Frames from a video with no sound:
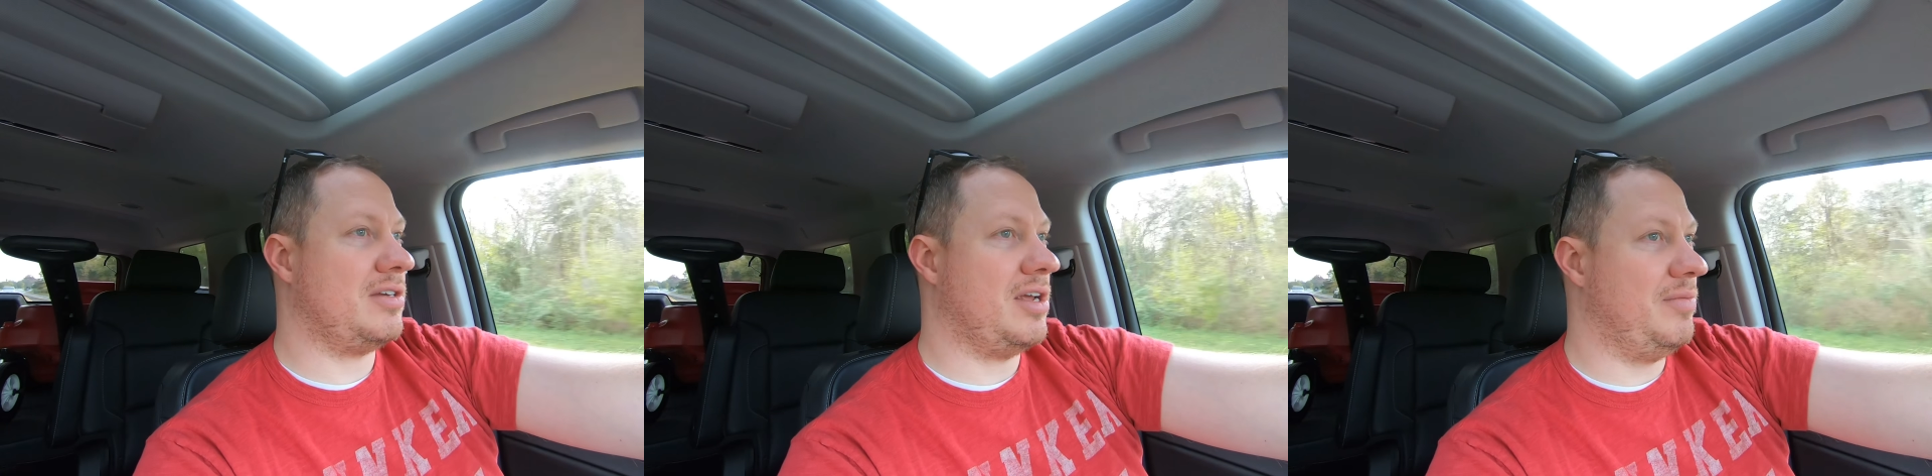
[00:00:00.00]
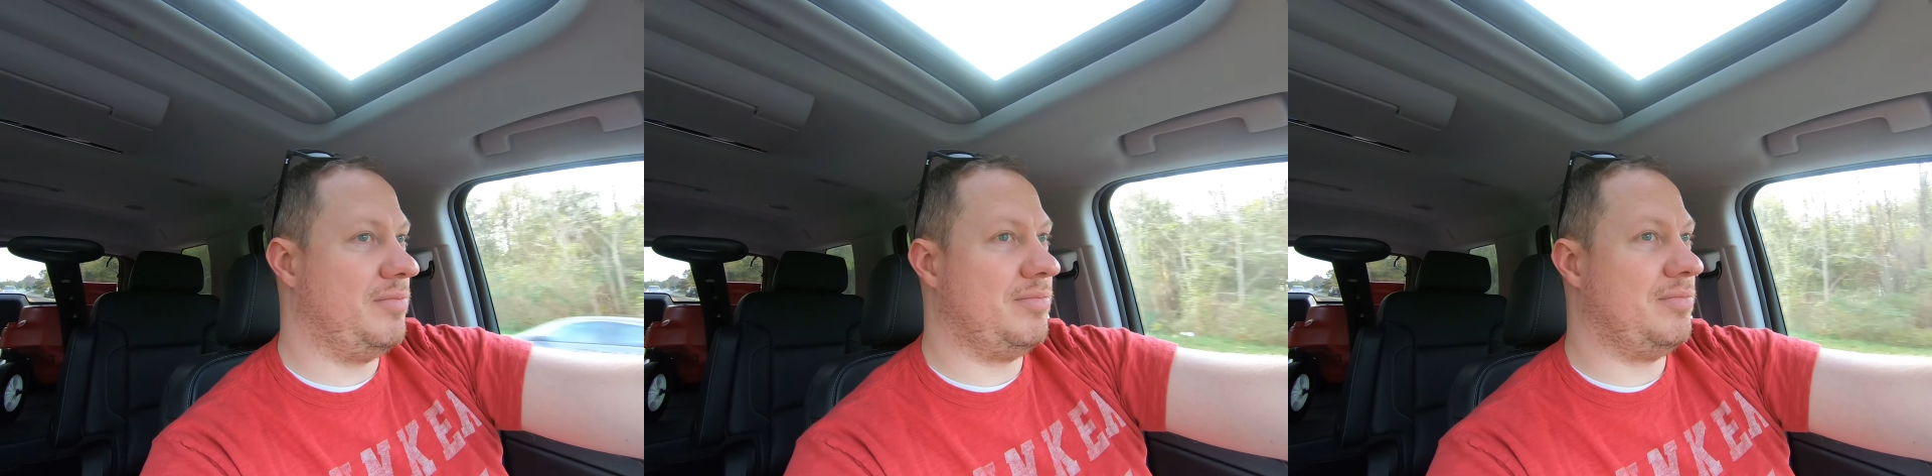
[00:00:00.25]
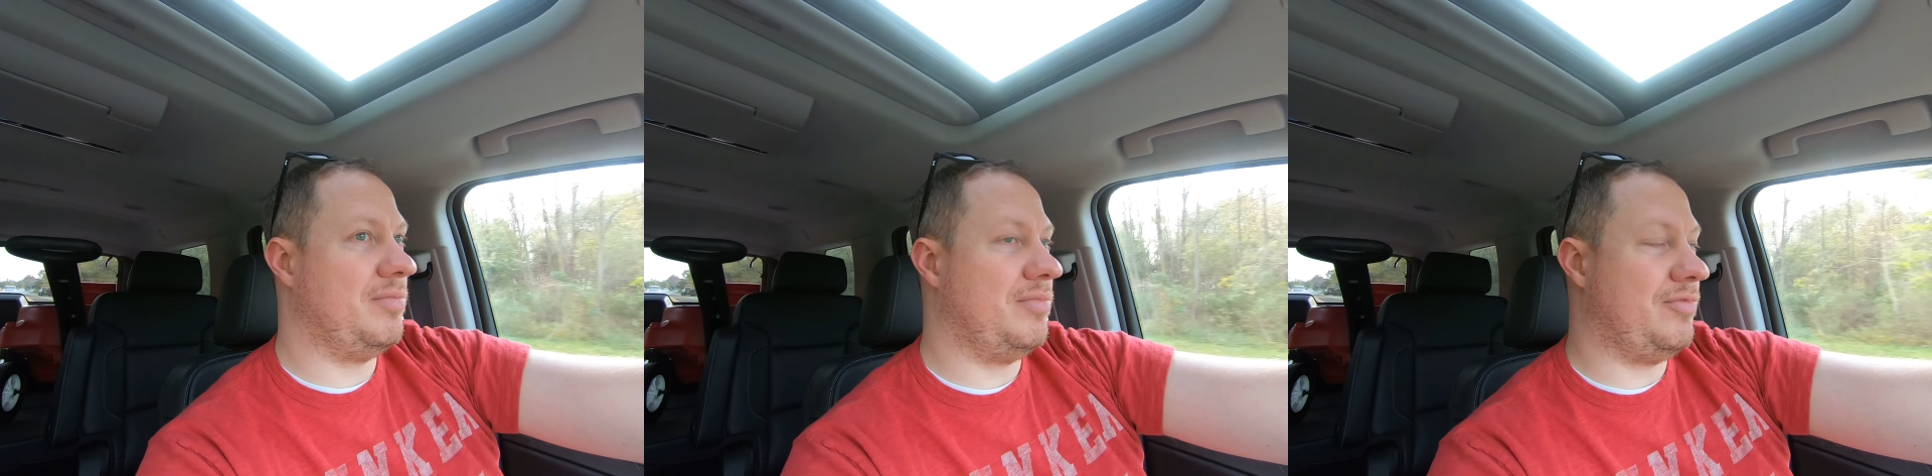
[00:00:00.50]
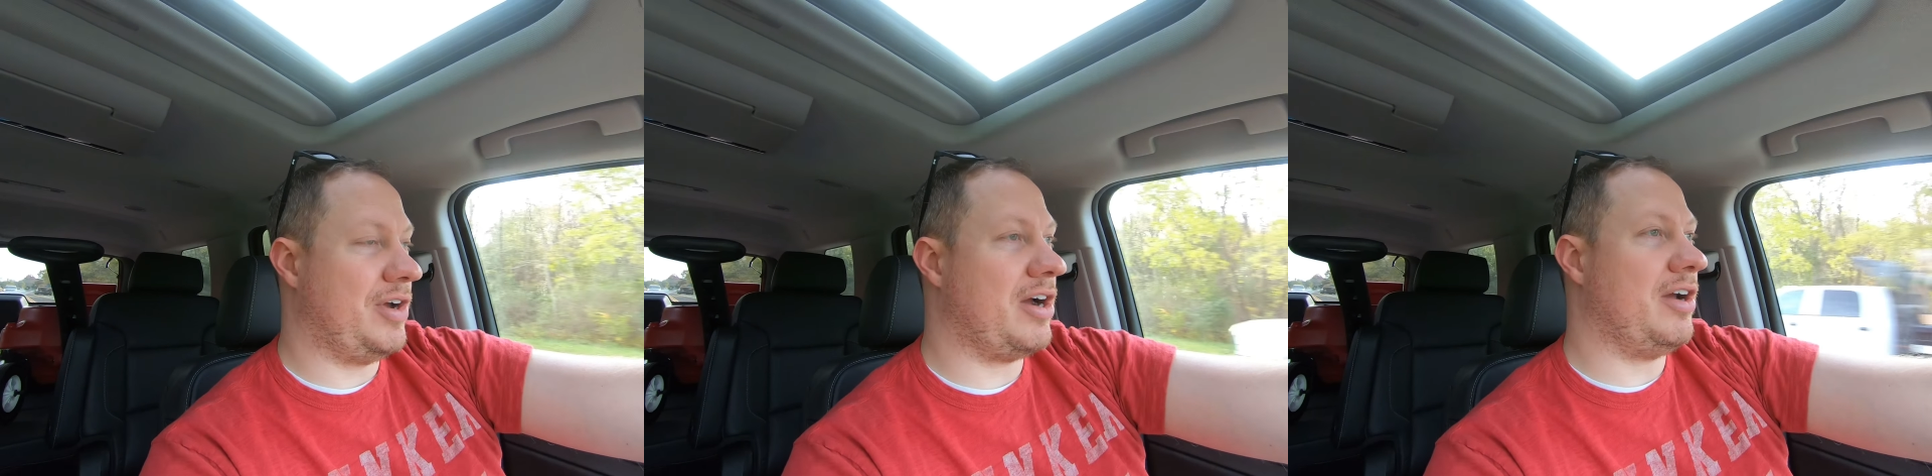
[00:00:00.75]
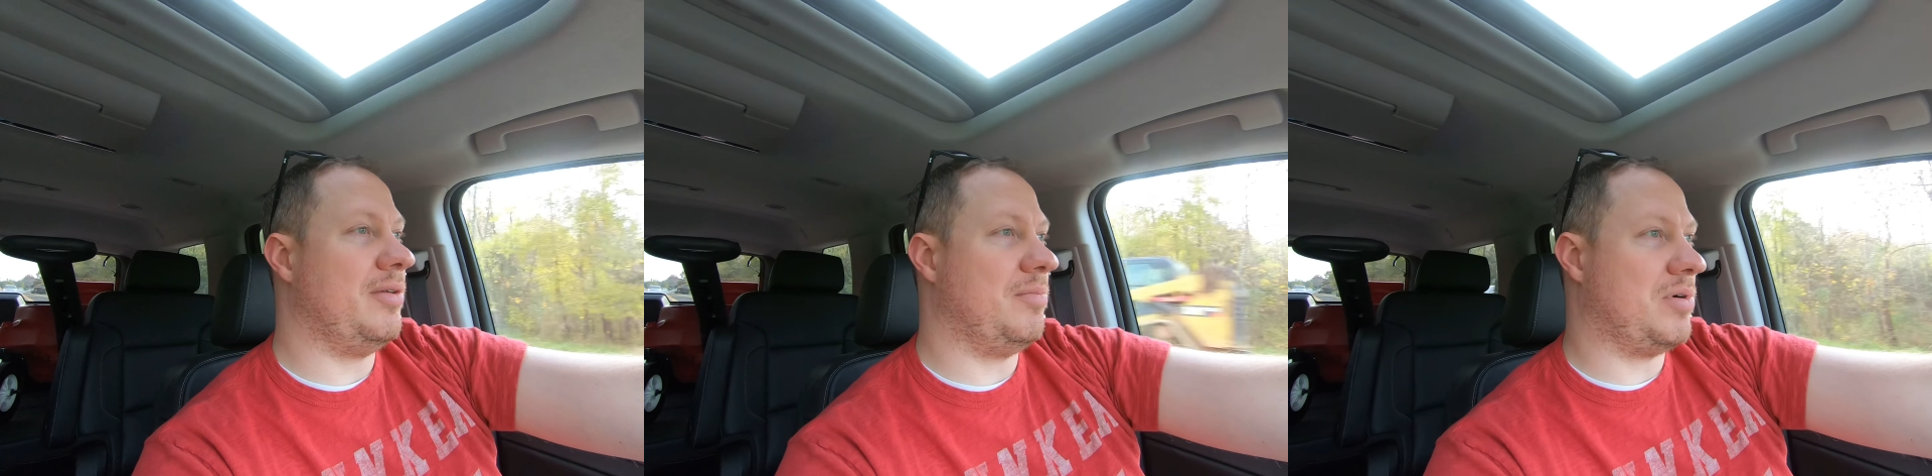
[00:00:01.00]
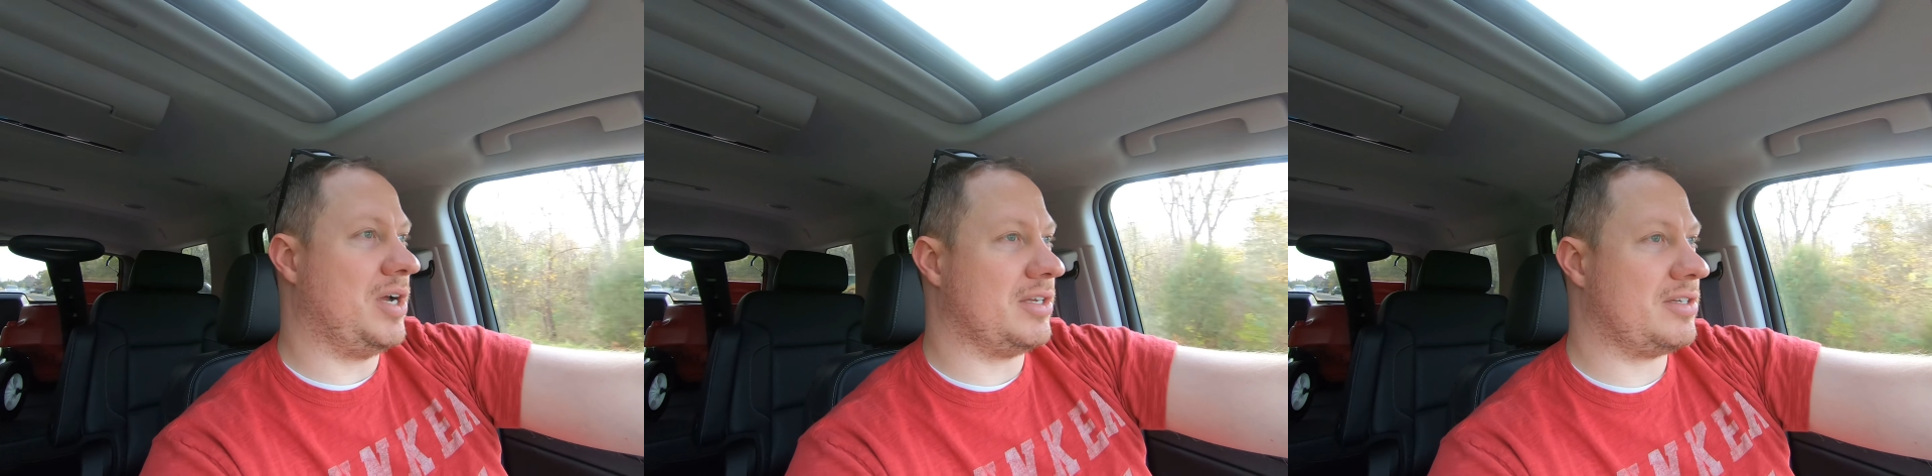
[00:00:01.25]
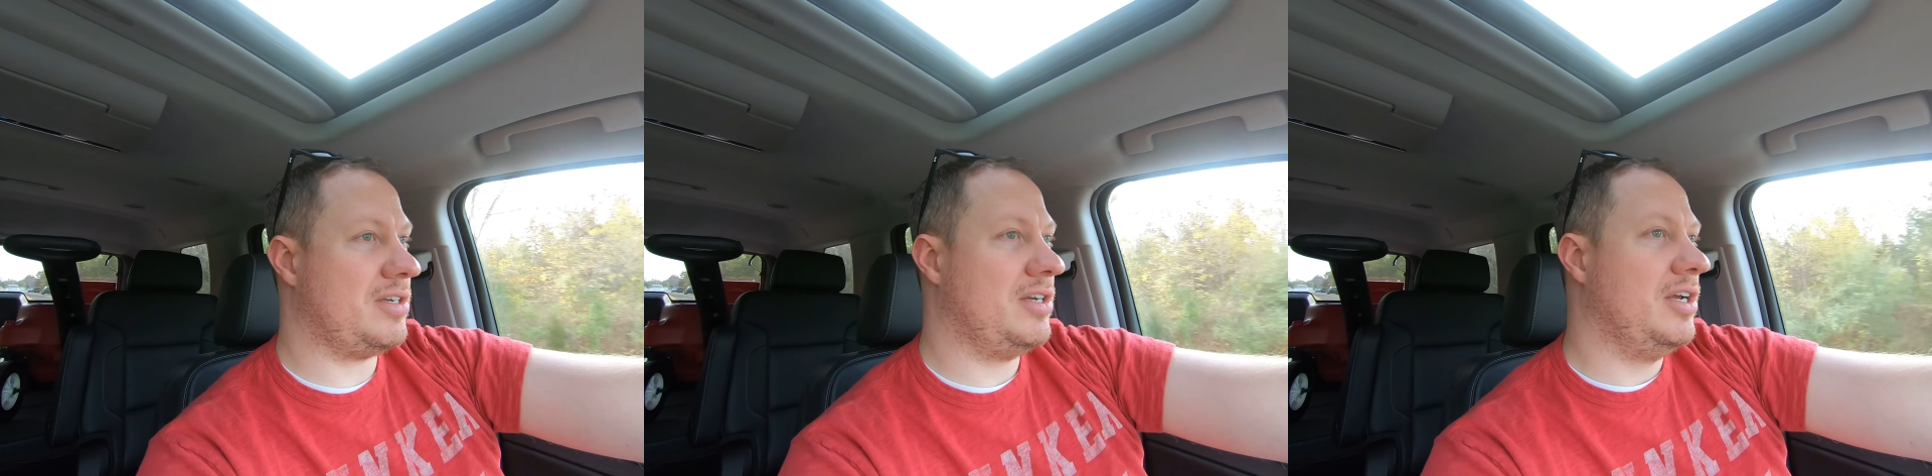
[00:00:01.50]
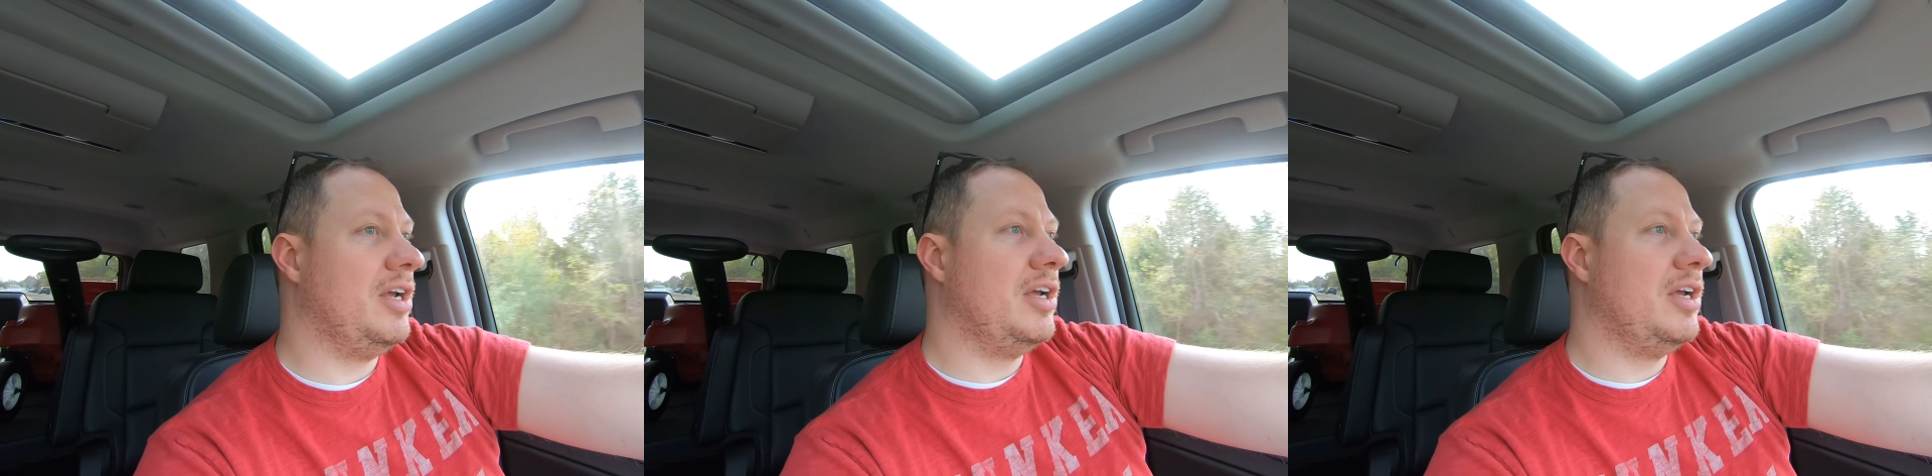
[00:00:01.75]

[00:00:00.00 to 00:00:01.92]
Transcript: I'm very impressed.